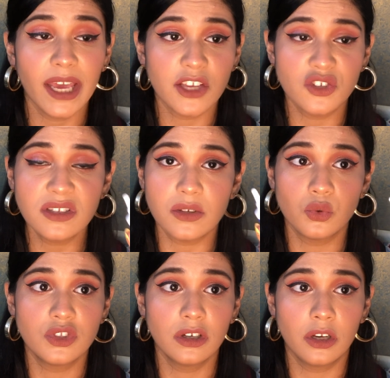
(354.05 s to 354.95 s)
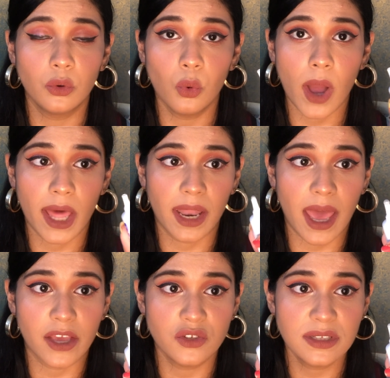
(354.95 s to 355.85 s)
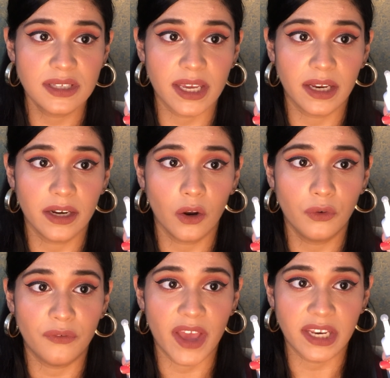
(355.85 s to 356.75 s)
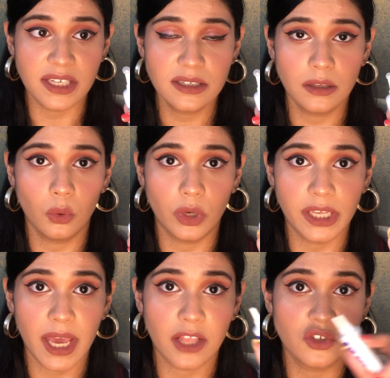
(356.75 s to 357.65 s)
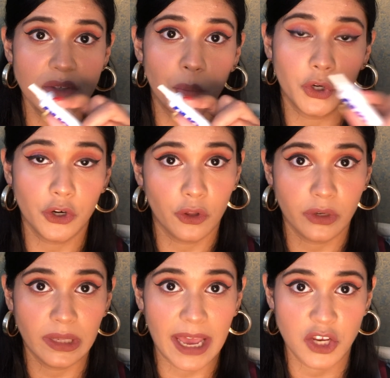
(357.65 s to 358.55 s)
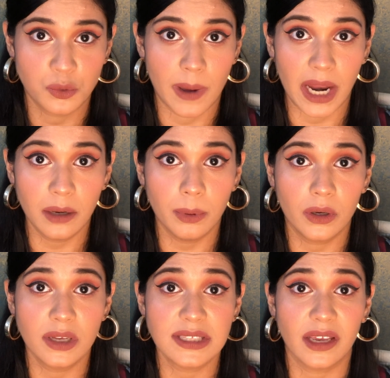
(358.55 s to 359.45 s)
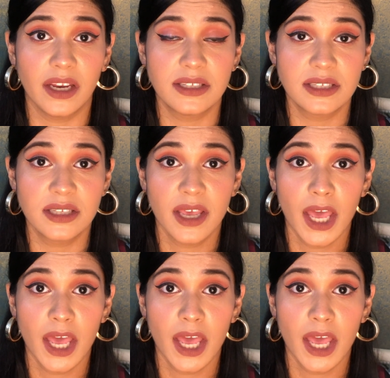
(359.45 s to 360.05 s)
I just use the glue and I just take it out very slowly and just put it on a lash band because it's